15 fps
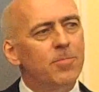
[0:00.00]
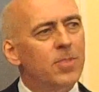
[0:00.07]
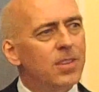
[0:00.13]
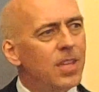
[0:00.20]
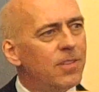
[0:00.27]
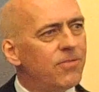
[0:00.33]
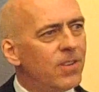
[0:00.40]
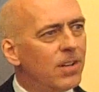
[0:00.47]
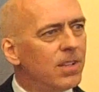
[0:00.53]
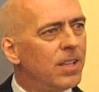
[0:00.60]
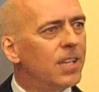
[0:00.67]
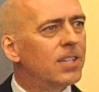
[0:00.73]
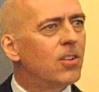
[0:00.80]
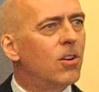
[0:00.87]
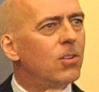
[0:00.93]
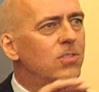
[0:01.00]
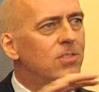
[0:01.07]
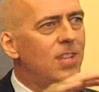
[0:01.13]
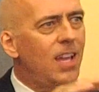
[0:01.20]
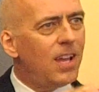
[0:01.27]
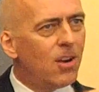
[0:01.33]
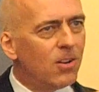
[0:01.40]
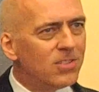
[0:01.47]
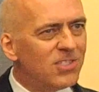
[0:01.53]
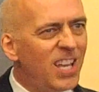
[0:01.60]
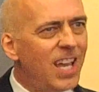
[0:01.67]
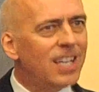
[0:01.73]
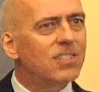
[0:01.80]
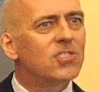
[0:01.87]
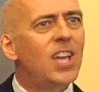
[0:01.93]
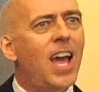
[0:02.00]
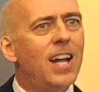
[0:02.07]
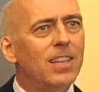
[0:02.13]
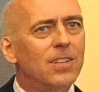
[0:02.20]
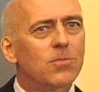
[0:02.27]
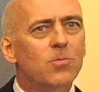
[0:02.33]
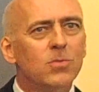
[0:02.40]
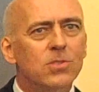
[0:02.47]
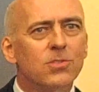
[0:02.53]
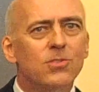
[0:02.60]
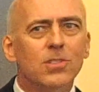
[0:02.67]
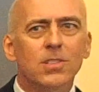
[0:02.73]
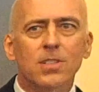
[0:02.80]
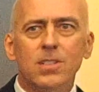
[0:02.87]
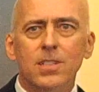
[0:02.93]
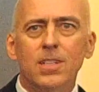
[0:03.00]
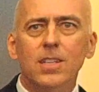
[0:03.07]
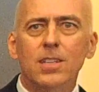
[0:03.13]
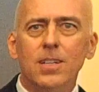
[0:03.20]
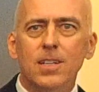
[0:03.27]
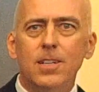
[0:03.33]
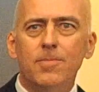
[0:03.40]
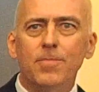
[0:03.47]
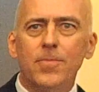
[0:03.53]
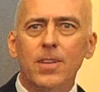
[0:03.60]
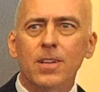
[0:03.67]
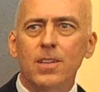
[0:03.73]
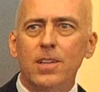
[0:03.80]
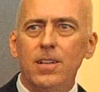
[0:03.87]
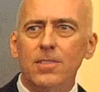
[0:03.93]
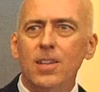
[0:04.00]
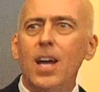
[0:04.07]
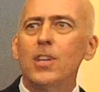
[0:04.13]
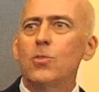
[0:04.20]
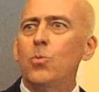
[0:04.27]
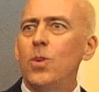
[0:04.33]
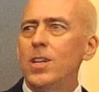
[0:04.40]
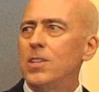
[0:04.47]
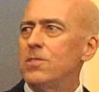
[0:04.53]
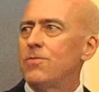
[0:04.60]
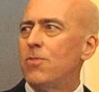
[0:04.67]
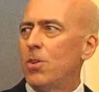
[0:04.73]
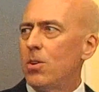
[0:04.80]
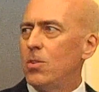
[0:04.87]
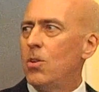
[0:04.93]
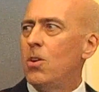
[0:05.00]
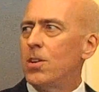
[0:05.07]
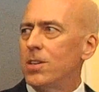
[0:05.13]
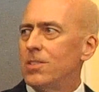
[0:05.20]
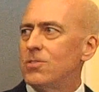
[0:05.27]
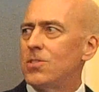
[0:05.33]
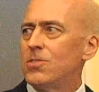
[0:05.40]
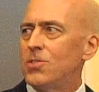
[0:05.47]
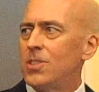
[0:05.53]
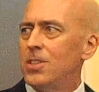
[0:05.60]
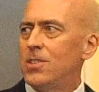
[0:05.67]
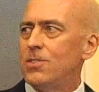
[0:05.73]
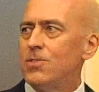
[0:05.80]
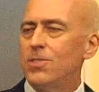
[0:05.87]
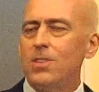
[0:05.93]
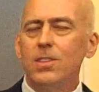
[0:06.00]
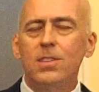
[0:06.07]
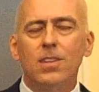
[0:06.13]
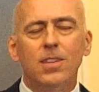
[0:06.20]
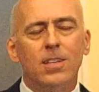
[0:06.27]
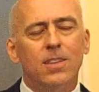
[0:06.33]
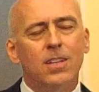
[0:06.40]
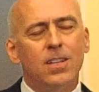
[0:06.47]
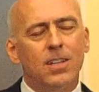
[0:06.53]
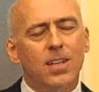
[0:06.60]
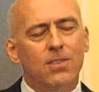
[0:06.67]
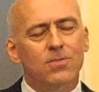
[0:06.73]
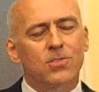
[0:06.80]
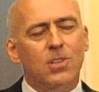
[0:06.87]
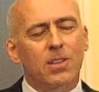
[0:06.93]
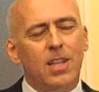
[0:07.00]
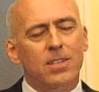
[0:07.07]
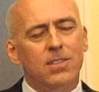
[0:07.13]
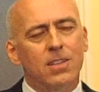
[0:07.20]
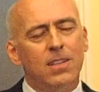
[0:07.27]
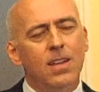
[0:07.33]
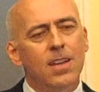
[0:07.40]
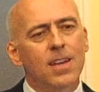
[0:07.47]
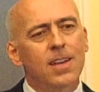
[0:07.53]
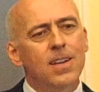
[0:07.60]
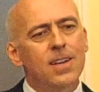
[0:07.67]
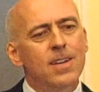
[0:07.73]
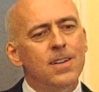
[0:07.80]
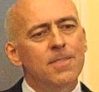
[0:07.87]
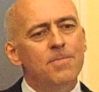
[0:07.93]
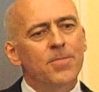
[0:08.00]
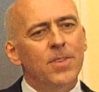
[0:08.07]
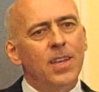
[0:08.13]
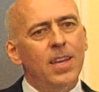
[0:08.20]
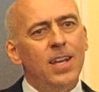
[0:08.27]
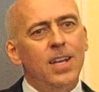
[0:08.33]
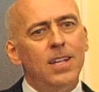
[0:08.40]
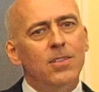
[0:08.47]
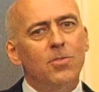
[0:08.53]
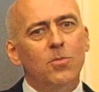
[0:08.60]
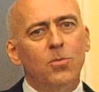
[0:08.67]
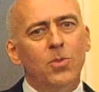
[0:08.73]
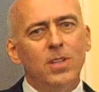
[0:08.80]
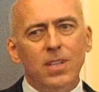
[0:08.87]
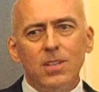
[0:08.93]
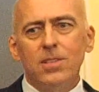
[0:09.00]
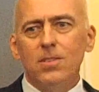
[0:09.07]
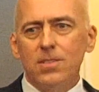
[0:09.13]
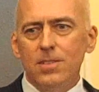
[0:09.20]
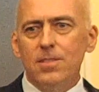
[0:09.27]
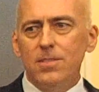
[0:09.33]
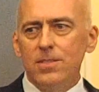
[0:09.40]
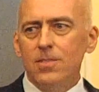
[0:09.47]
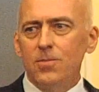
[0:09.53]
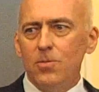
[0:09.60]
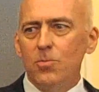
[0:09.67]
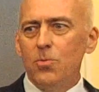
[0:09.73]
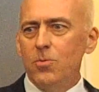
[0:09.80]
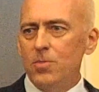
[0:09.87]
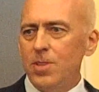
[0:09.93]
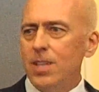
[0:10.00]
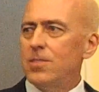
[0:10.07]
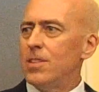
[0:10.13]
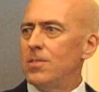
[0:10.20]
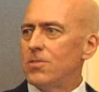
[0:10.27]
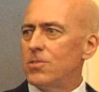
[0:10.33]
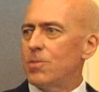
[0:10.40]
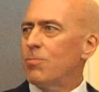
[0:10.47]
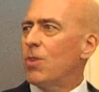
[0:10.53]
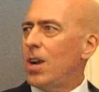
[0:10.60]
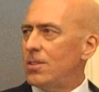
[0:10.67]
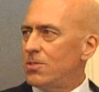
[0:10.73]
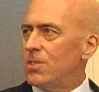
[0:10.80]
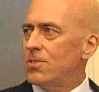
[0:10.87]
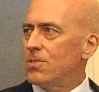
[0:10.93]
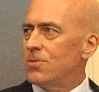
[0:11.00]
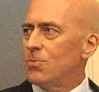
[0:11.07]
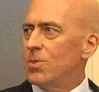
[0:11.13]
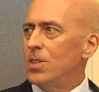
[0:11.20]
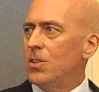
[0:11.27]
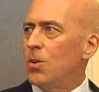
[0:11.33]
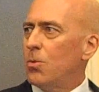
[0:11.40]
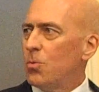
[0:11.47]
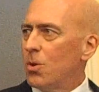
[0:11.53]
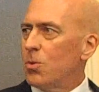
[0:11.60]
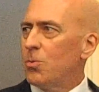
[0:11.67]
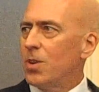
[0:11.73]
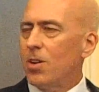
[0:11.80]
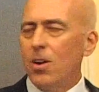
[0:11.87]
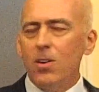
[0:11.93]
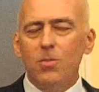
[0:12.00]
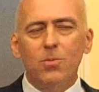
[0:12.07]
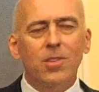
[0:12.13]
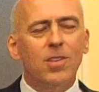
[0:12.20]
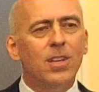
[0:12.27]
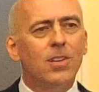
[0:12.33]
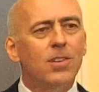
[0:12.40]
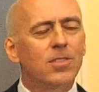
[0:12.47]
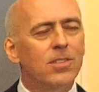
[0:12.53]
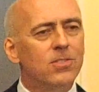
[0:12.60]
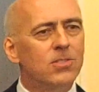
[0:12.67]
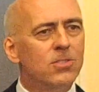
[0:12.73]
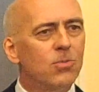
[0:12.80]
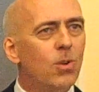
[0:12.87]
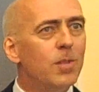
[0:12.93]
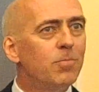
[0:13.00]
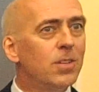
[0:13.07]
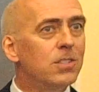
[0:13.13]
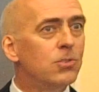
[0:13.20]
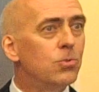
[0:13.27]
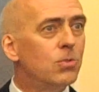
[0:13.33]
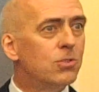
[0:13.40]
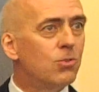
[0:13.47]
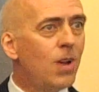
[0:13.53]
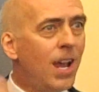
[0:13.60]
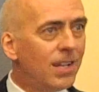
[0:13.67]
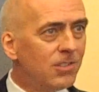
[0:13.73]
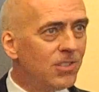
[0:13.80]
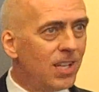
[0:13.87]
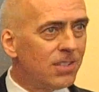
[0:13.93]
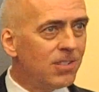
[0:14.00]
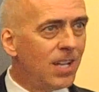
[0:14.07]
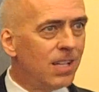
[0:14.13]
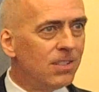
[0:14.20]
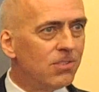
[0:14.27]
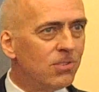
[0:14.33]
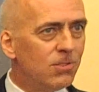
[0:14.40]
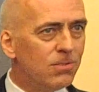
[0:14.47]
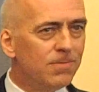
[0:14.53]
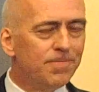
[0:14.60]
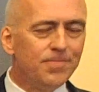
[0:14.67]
but they felt like our tech talent was still not quite as far along as the cities that they have selected. And we need to, that didn't surprise us. We know where we are. We think this is a great place to attract tech talent to.